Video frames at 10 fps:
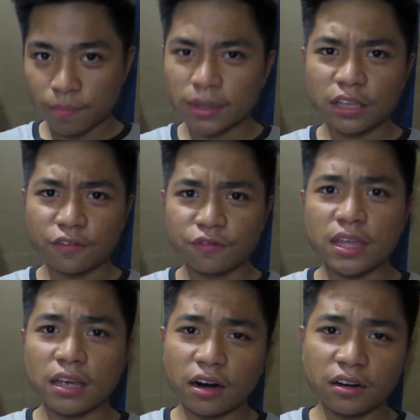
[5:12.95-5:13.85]
But if
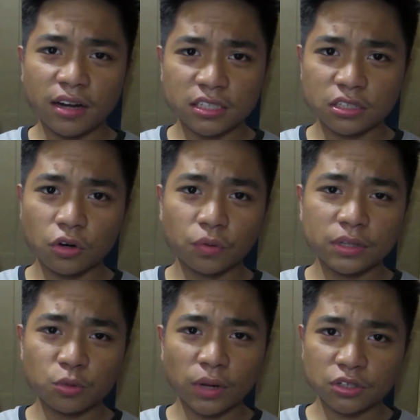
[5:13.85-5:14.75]
they are not
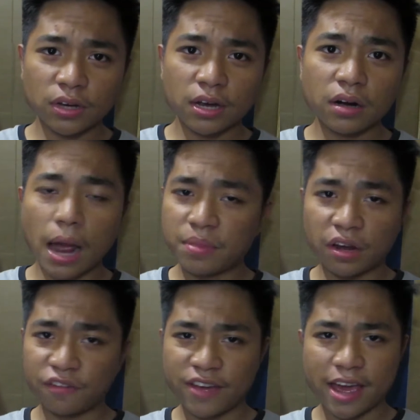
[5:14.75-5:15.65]
going too well together, I'm not
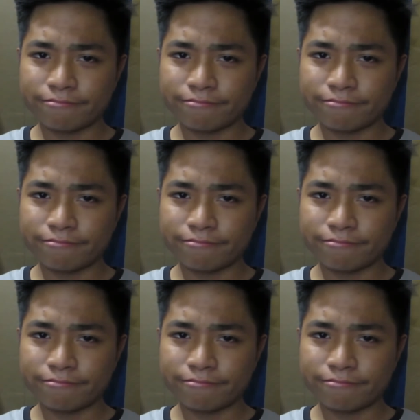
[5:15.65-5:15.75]
a fan.